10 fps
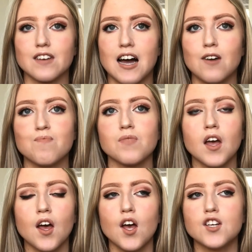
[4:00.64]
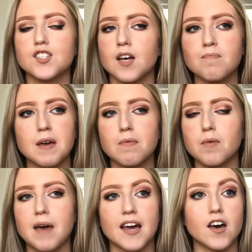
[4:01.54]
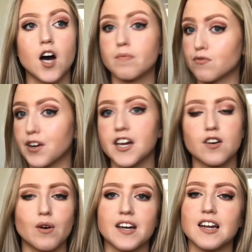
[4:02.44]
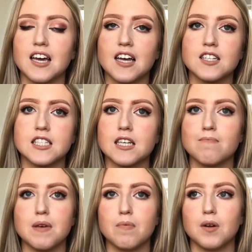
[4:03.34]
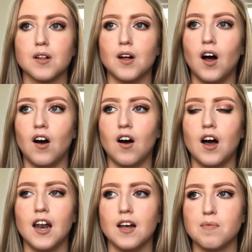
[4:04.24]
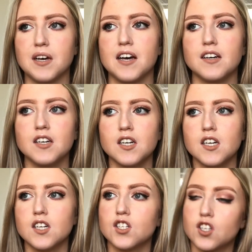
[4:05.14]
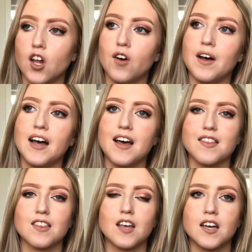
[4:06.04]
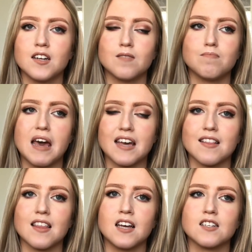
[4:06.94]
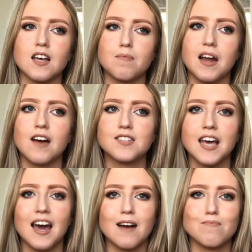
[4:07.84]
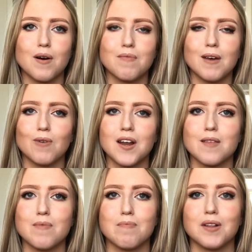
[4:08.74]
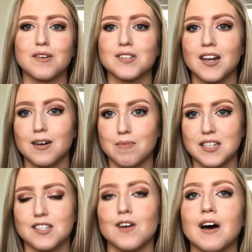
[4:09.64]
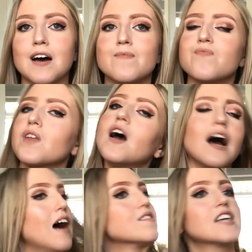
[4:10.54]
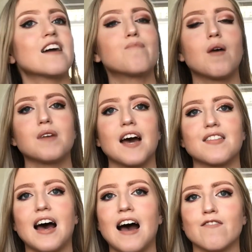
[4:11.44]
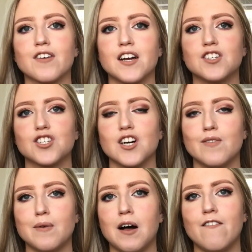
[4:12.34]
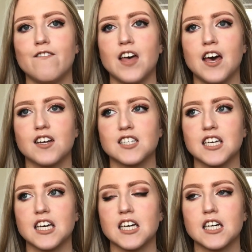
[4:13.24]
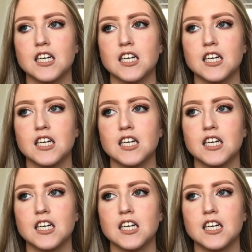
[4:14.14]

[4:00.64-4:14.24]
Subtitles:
Now some people pick it up really quickly and some people are a little bit slower in picking things up, and I'd say I'm probably one of the people who's a little bit slower. I'd say I've probably had the average of about 30